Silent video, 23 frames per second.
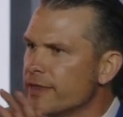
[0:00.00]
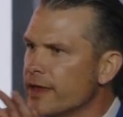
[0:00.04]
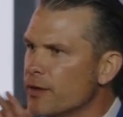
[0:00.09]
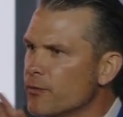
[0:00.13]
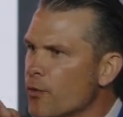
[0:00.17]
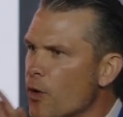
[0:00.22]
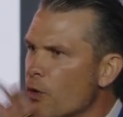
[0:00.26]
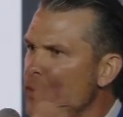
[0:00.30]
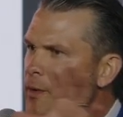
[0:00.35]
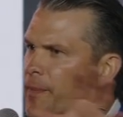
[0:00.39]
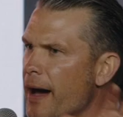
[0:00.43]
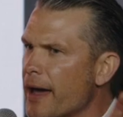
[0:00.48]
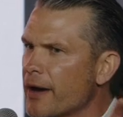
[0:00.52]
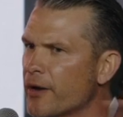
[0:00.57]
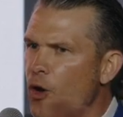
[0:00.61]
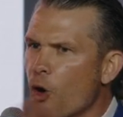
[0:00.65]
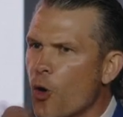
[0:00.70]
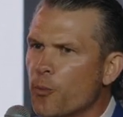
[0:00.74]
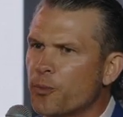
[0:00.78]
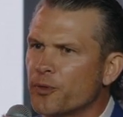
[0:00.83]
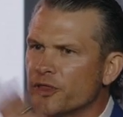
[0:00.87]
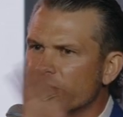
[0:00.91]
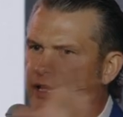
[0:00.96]
they wrote about it
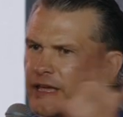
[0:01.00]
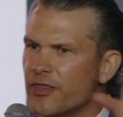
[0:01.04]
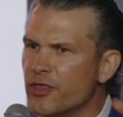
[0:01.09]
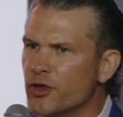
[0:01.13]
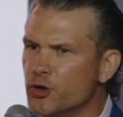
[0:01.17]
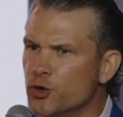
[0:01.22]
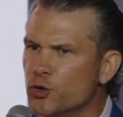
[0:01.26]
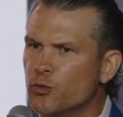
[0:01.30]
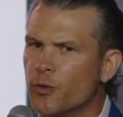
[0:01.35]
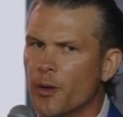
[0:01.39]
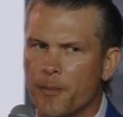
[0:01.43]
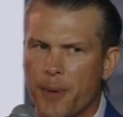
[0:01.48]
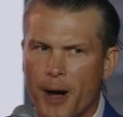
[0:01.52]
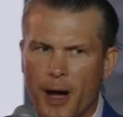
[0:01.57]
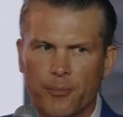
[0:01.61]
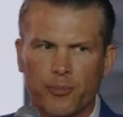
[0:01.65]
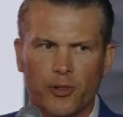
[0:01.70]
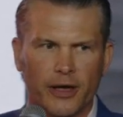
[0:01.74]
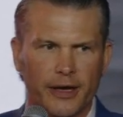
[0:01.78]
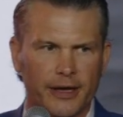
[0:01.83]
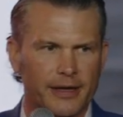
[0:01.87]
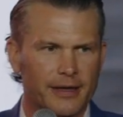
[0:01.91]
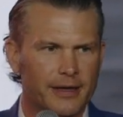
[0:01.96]
openly in the New
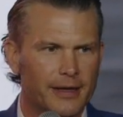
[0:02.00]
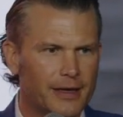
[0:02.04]
Republic,